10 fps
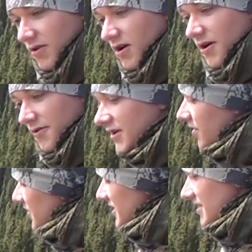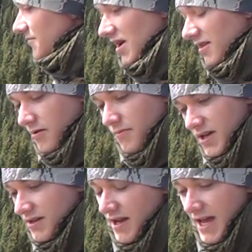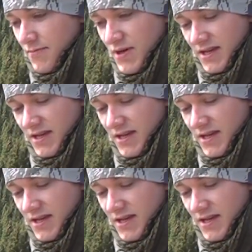are other companies that make them in AP,